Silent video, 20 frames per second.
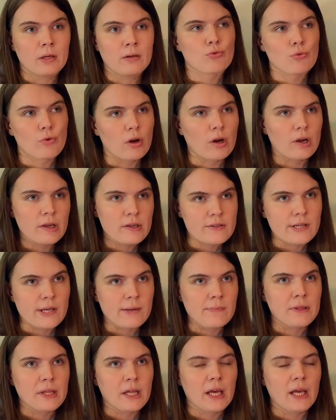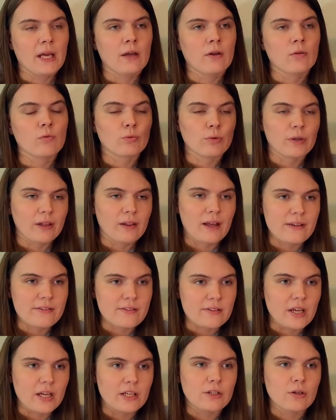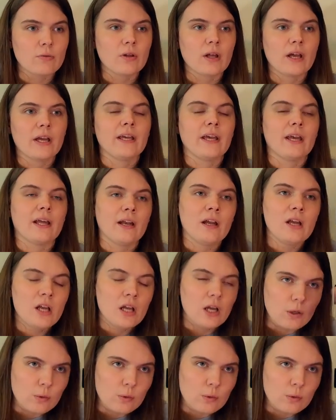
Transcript: drawing something, realizing I don't like it,